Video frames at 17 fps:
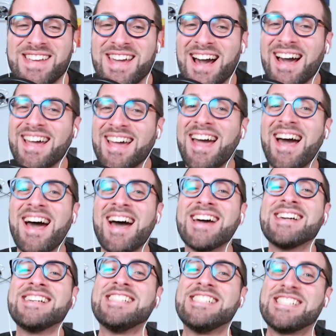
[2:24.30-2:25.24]
Gaga
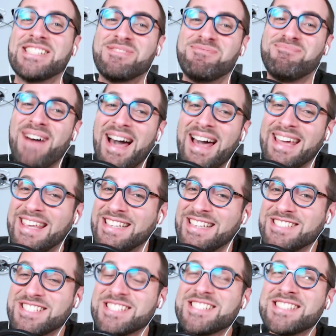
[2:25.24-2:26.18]
is back
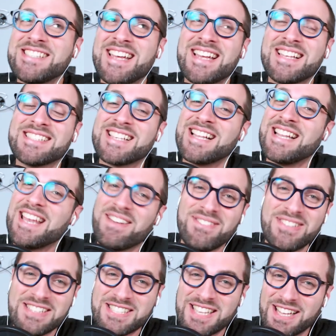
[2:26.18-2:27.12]
in Just Dance, and let
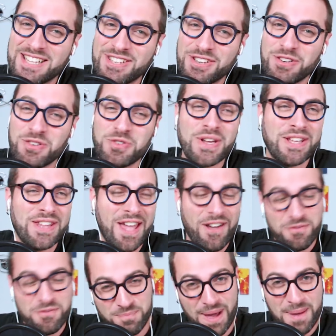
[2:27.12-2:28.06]
me tell you, we're gonna
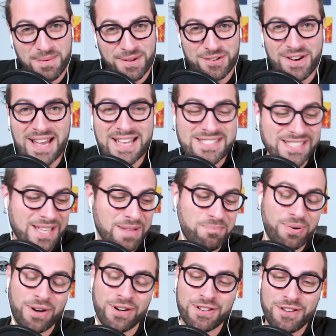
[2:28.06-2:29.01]
have paparazzi in
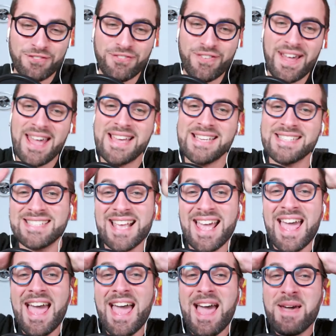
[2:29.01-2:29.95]
Poker Face.
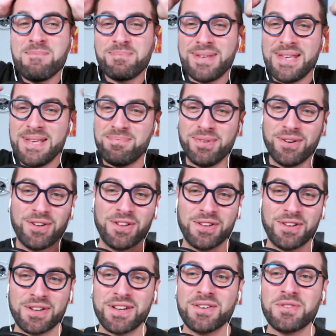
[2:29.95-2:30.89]

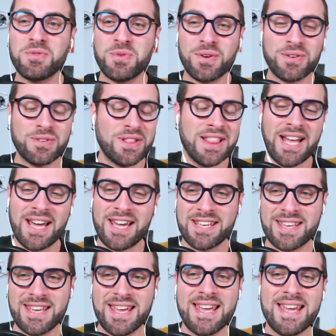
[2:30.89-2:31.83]
People,
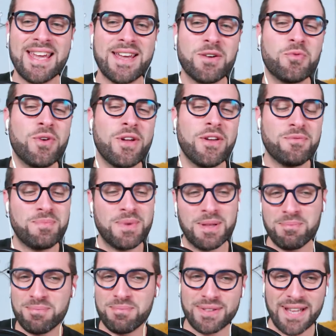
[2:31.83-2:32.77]
like, we've
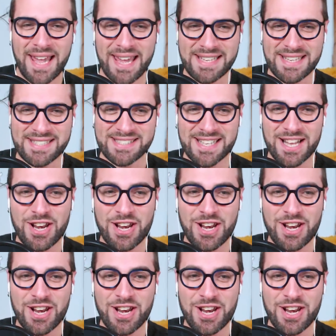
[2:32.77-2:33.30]
been blessed.